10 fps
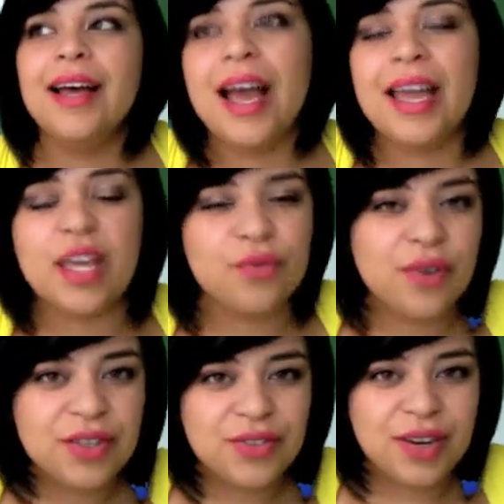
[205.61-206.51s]
I get
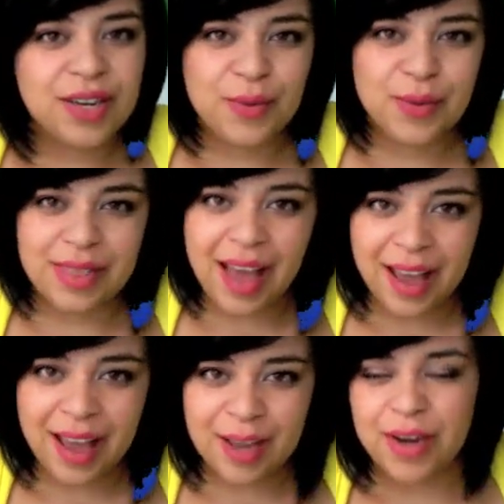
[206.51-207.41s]
frustrated with the
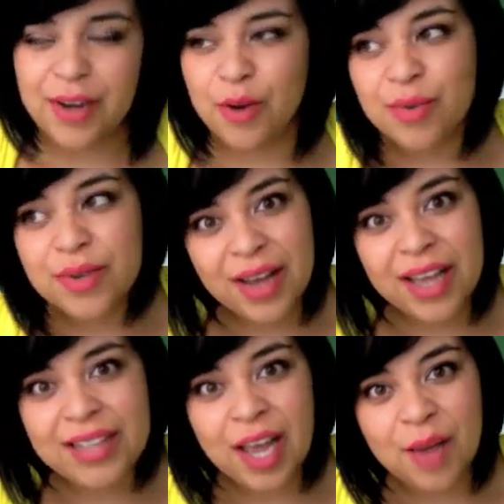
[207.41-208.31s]
hype. I know Brazil
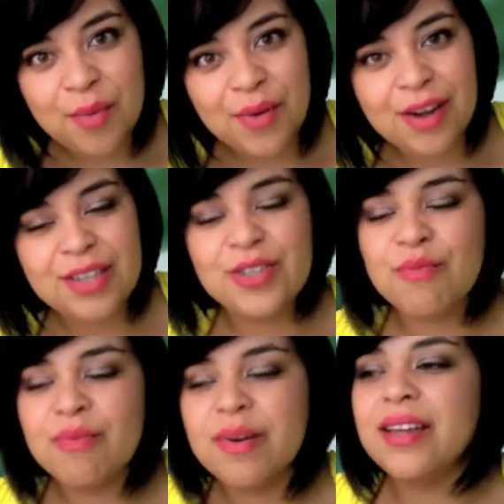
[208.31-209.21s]
has hype around it
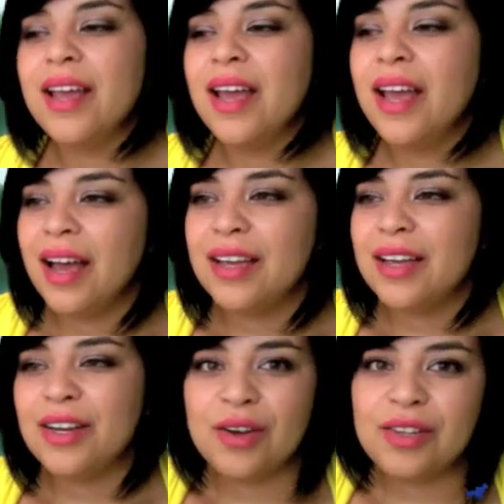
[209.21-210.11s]
too, but
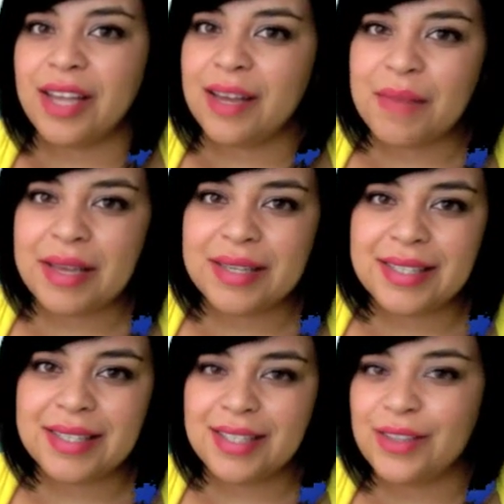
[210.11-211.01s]
look at
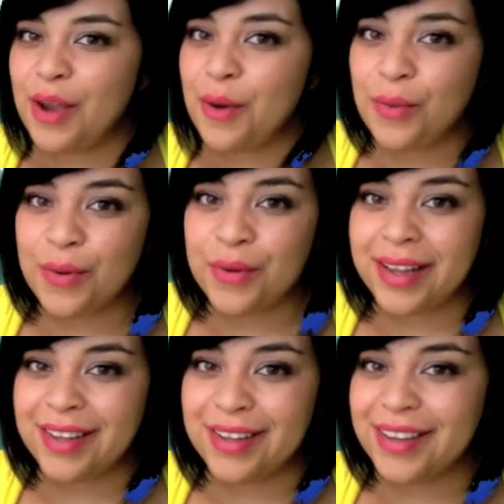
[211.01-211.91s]
Messi, look at
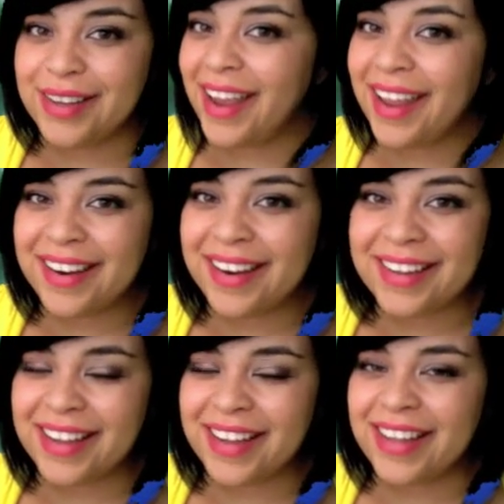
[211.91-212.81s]
Rooney, look at
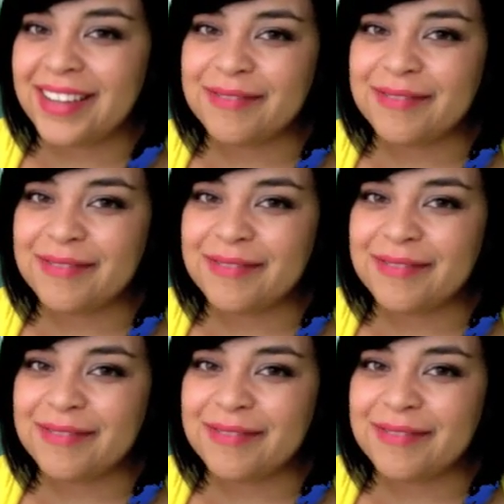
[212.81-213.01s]
Italy.